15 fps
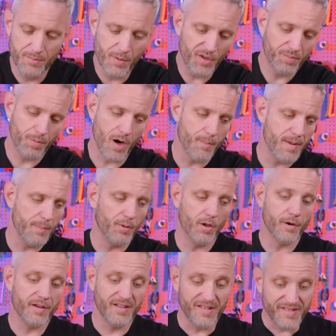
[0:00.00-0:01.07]
the most part, people
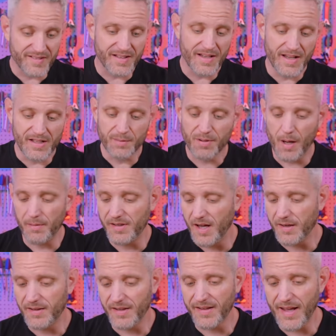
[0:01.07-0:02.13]
aren't gonna see it and you're probably
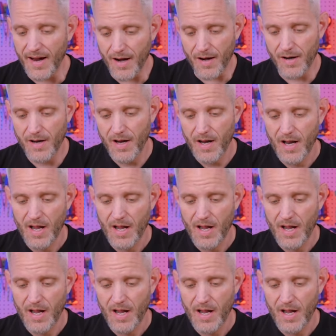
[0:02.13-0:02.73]
not gonna care.